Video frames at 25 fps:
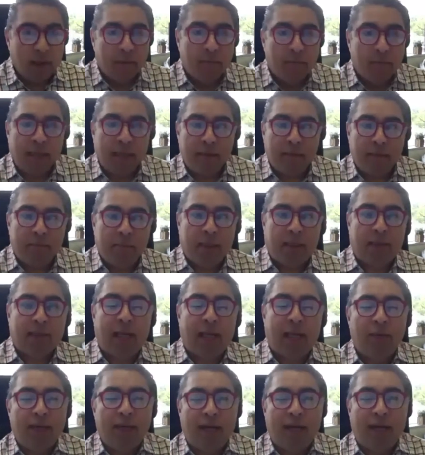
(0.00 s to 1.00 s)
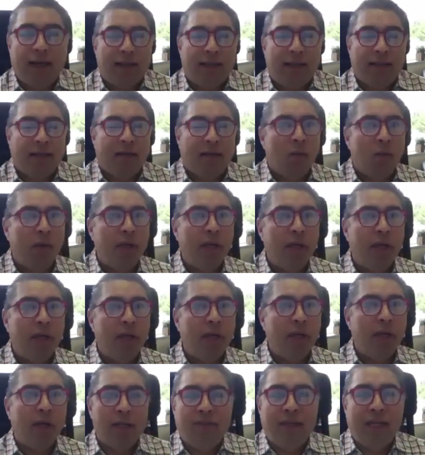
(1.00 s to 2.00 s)
But Claudia, we are
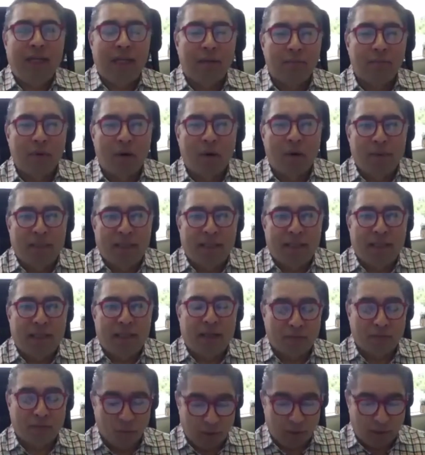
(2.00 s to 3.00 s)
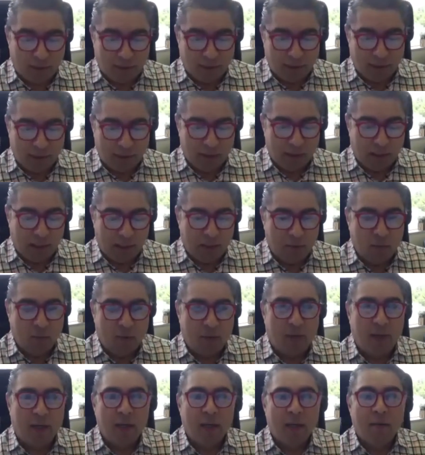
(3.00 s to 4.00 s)
living in a moment in
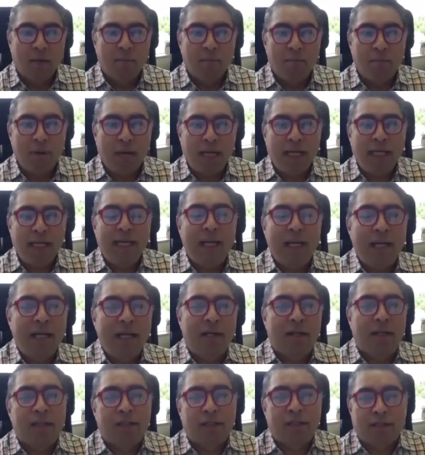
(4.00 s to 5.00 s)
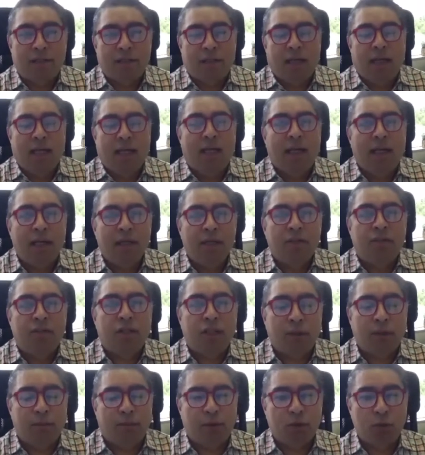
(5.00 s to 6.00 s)
where many leaders and
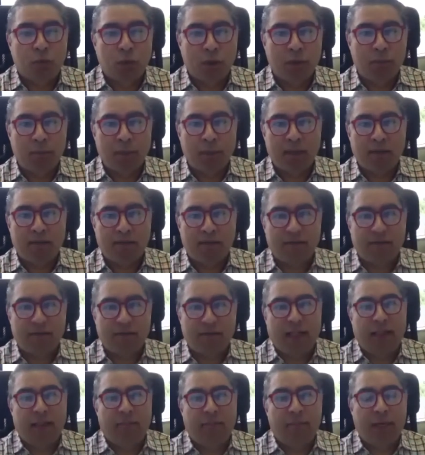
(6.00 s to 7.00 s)
leaderships will be defined,